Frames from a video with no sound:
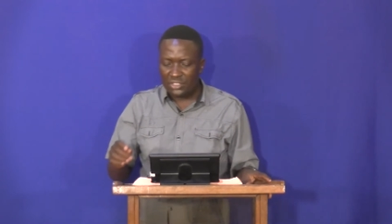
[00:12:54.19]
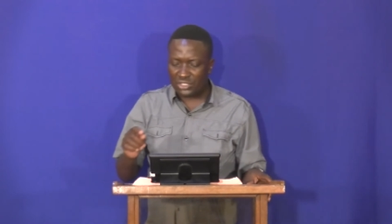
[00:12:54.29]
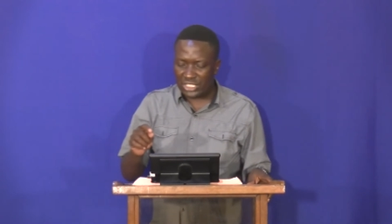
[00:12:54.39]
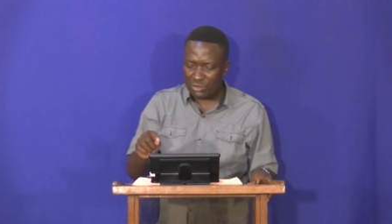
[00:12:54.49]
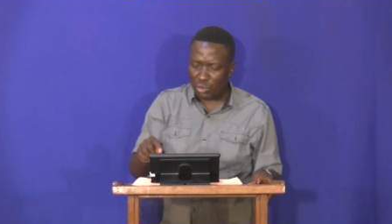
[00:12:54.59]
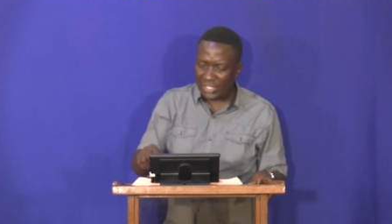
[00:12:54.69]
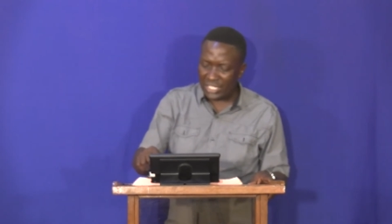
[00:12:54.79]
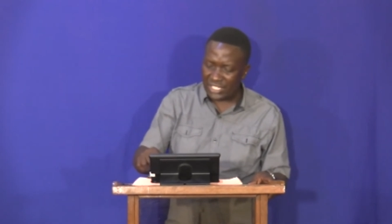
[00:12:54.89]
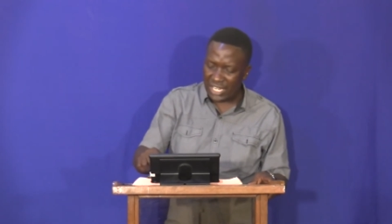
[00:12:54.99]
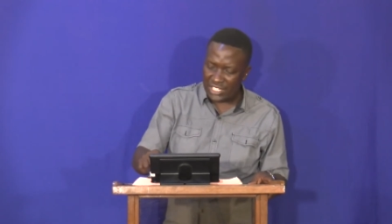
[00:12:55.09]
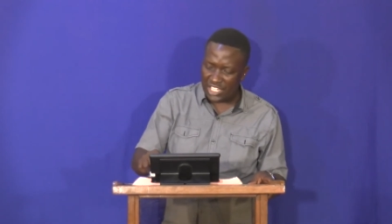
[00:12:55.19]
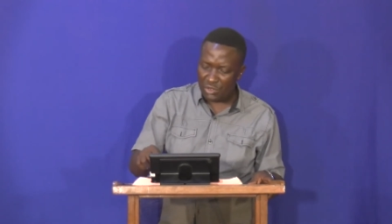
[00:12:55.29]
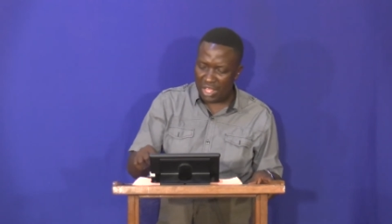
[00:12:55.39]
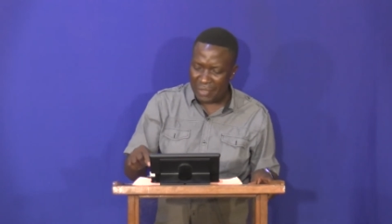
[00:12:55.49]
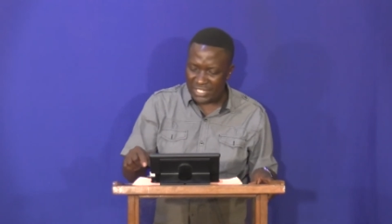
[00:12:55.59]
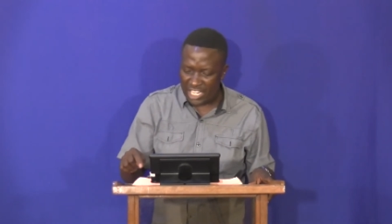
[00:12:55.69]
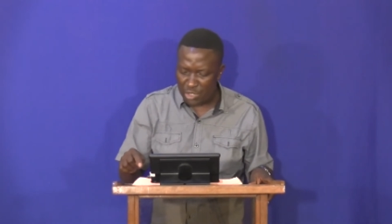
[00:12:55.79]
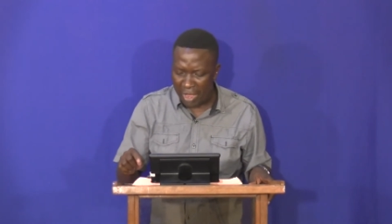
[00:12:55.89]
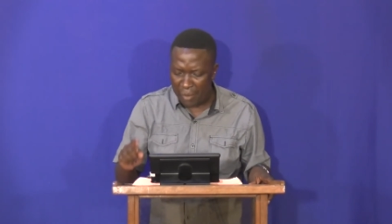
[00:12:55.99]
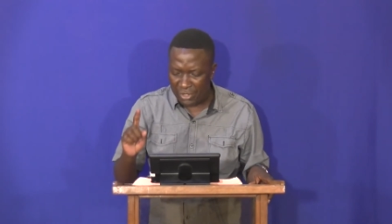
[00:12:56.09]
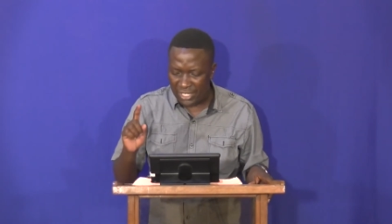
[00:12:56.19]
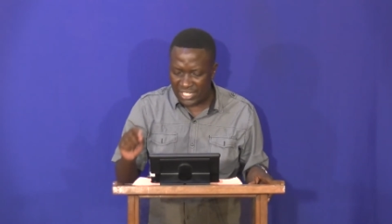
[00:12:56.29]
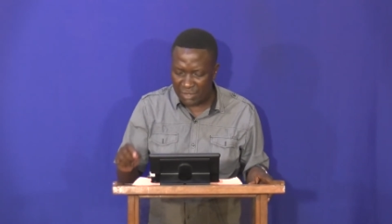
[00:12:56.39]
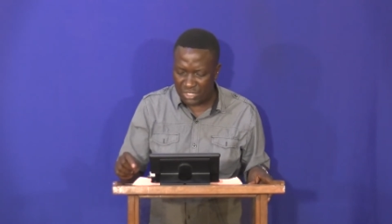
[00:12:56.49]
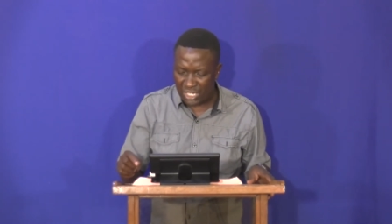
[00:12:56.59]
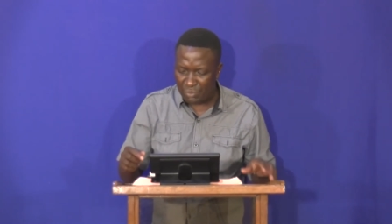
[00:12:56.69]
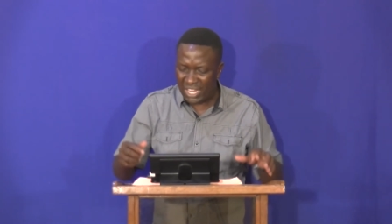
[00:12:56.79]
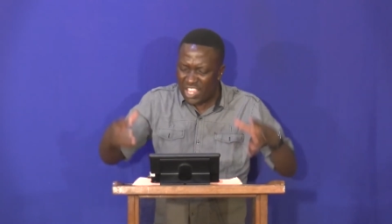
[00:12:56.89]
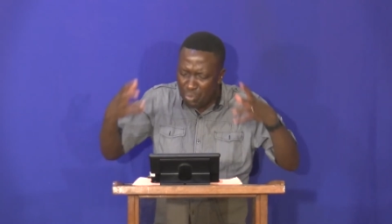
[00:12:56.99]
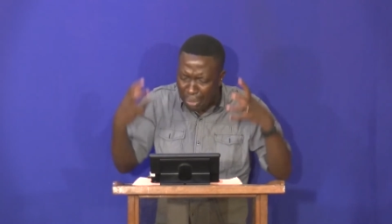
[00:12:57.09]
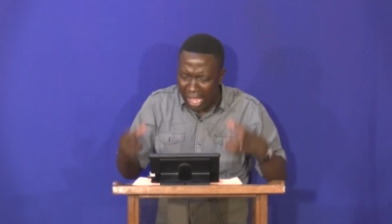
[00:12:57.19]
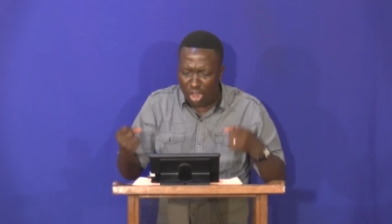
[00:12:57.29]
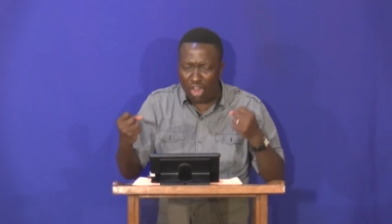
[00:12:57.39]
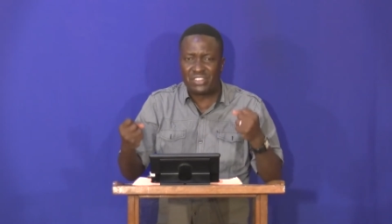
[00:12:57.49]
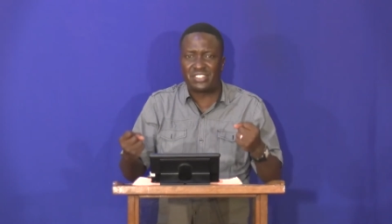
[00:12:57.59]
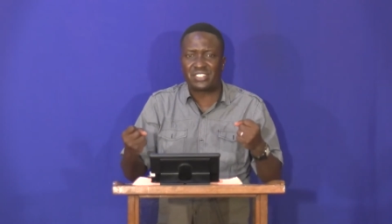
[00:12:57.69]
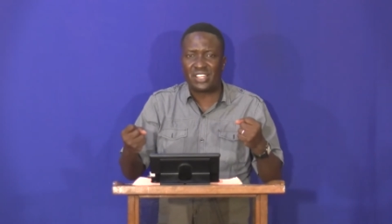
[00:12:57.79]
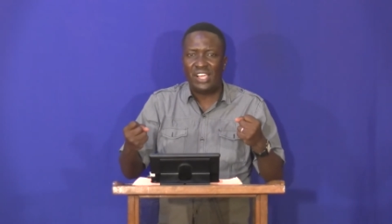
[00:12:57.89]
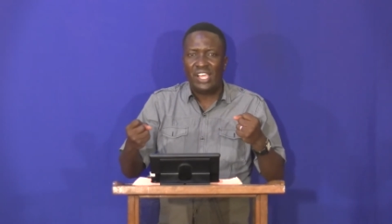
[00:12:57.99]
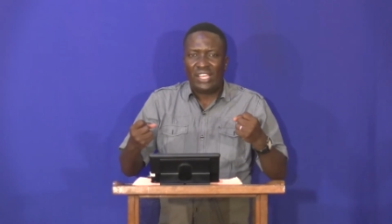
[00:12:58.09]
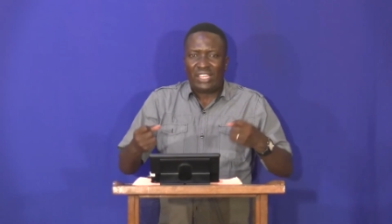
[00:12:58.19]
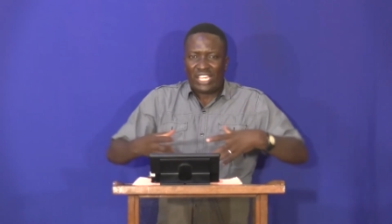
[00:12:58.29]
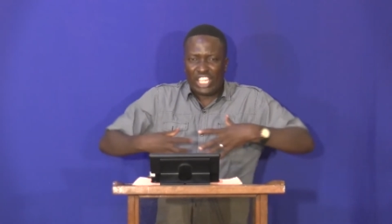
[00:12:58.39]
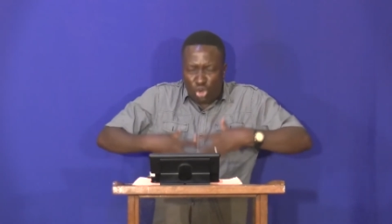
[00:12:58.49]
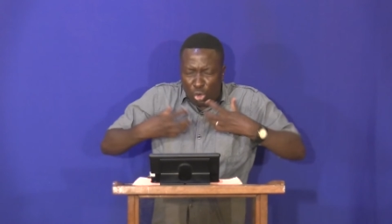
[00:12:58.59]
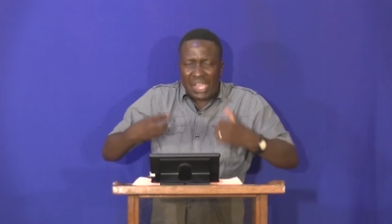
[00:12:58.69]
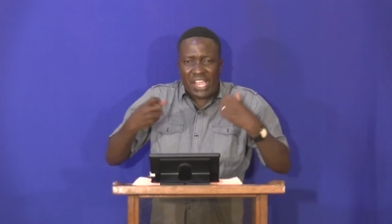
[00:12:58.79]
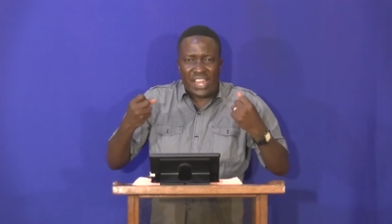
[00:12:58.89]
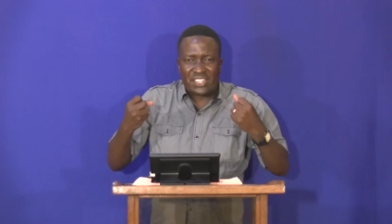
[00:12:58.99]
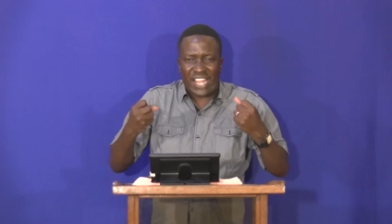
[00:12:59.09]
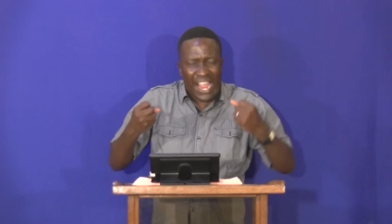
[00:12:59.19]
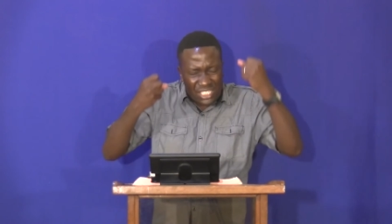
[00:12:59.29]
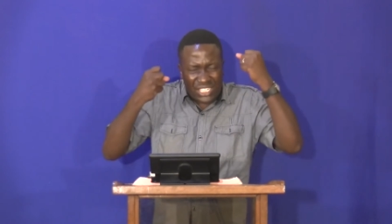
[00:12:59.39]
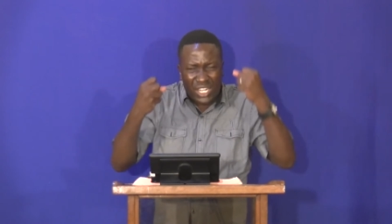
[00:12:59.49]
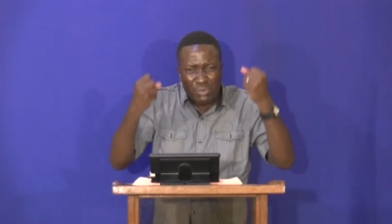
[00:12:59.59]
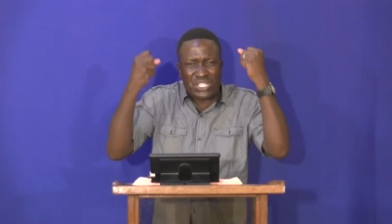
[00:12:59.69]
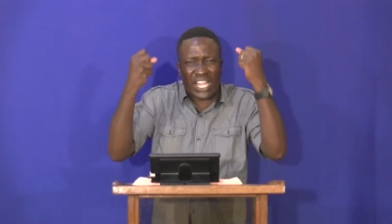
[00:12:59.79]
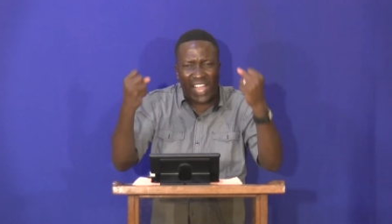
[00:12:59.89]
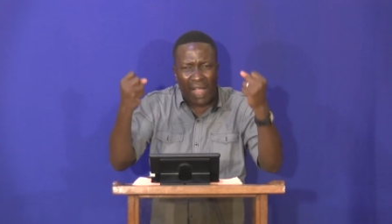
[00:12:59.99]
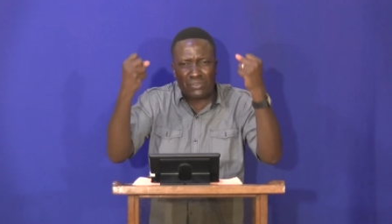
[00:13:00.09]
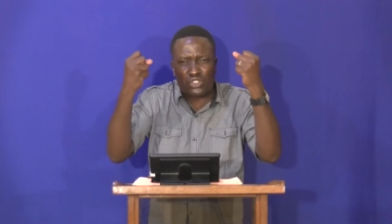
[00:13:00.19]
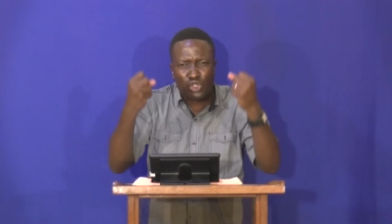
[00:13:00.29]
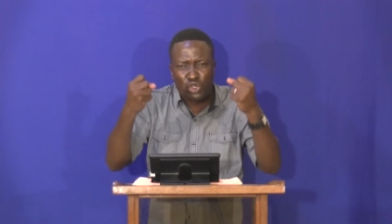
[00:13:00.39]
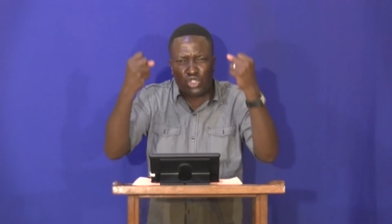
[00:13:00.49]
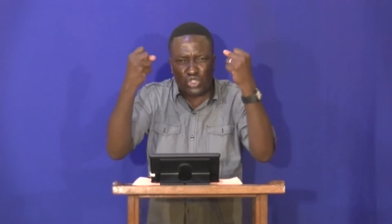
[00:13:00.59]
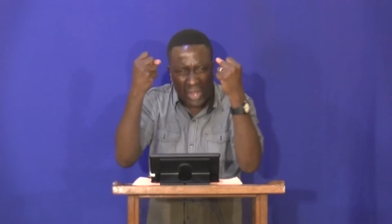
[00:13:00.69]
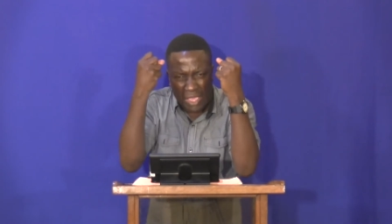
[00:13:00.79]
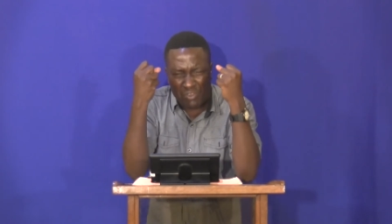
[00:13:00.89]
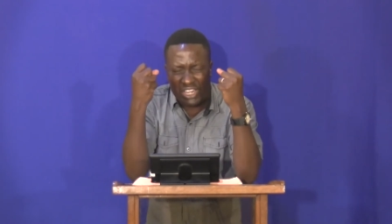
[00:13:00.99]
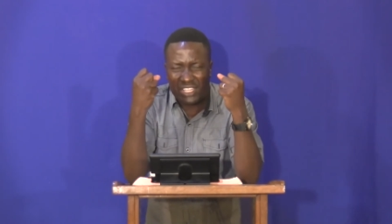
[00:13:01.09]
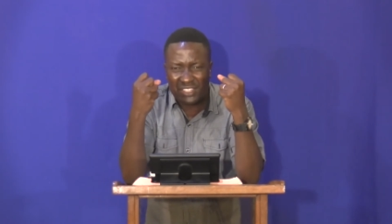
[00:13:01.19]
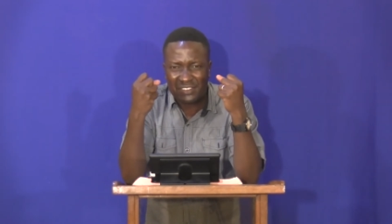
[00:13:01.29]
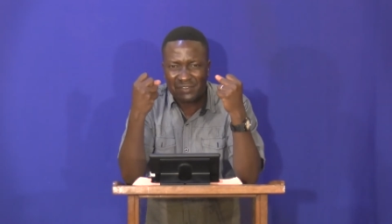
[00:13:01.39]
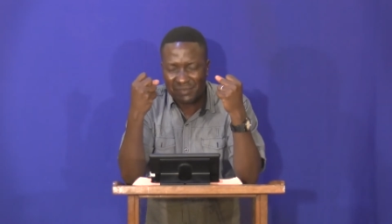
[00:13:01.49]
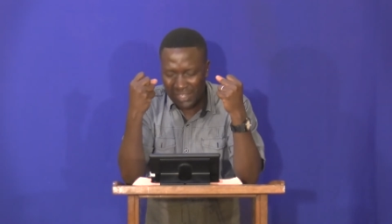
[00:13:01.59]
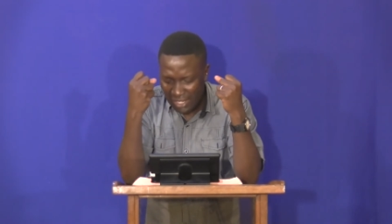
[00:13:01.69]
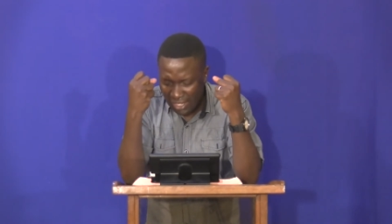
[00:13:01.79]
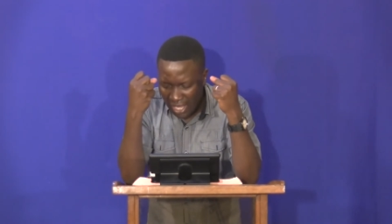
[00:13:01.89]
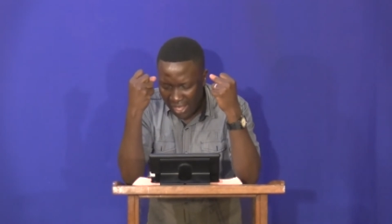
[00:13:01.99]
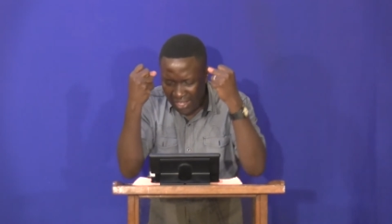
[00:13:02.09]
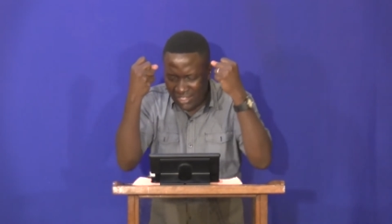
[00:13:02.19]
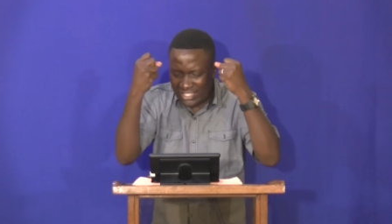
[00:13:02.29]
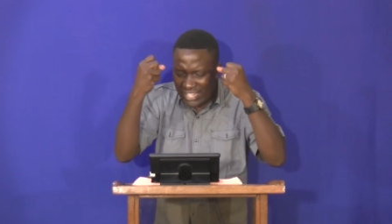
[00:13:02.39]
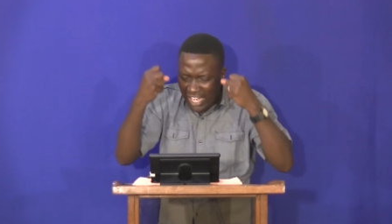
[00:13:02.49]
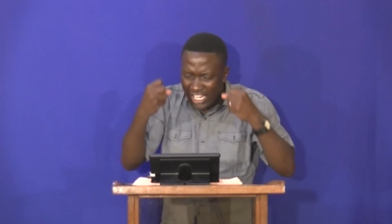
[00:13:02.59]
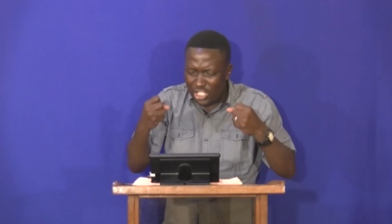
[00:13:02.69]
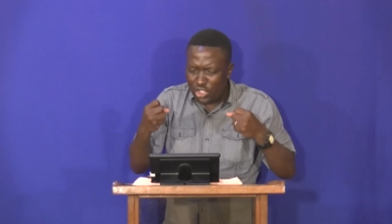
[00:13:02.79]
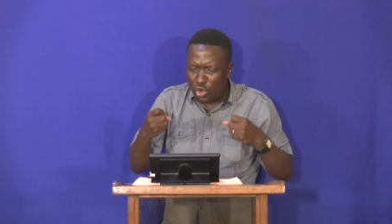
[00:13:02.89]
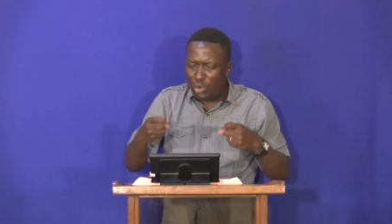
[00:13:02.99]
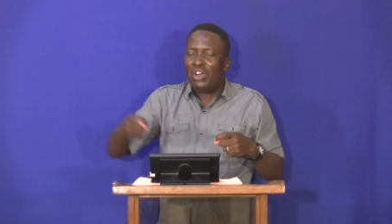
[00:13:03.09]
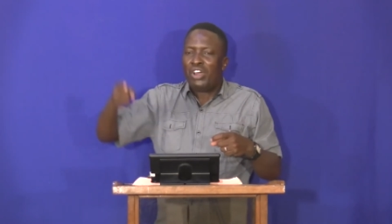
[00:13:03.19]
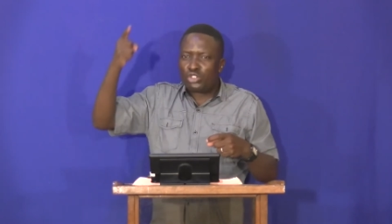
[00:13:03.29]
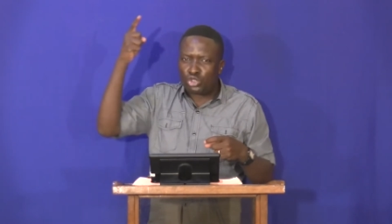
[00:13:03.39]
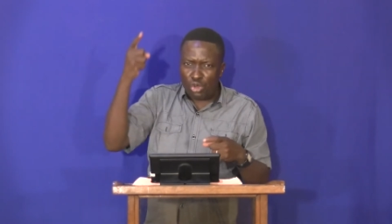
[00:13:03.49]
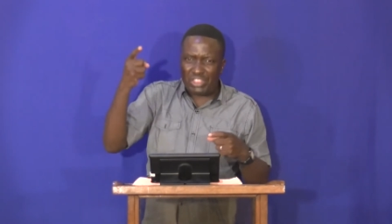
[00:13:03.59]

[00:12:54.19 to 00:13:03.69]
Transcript: You see what it says in the Message Bible, the same scripture. He beckons, He quickens. As scripture comes to you so heavily, and it's telling you do